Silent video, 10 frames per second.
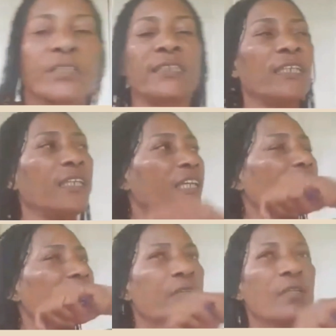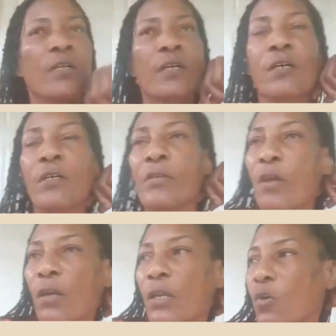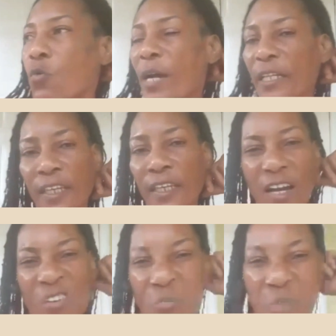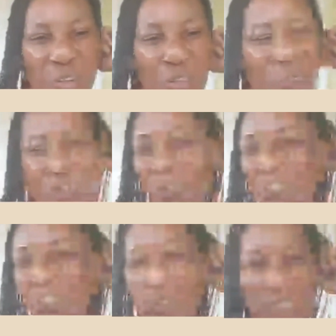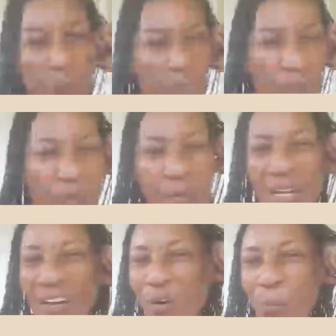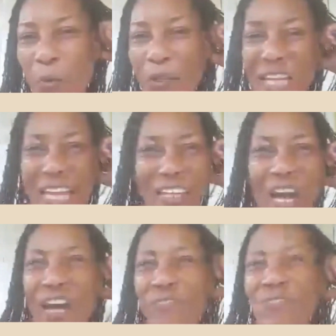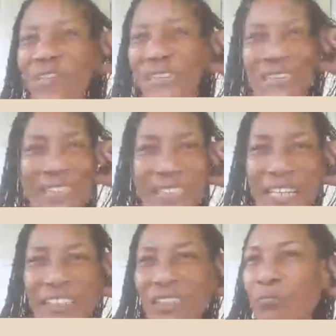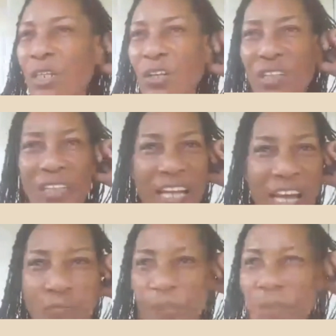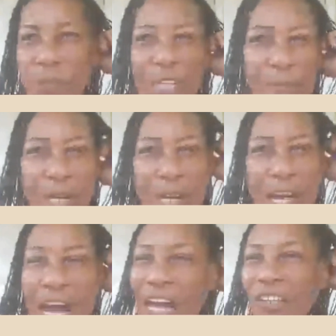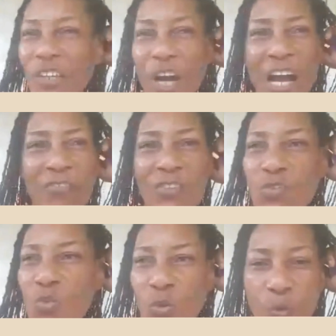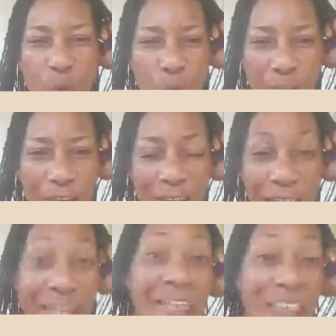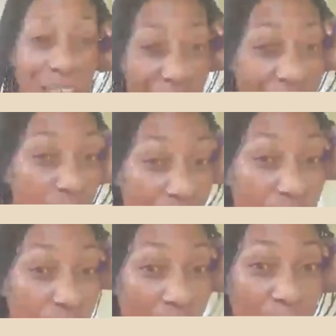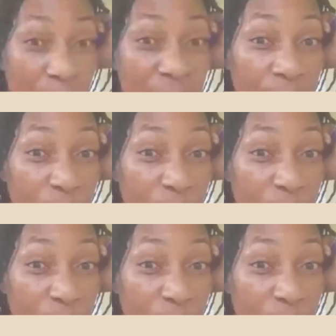seed, nothing the woman can come back with because show the people them and I come out like you have received against the blood clot people them and you know have nothing whole. And I say, okay, they want to come draw for me.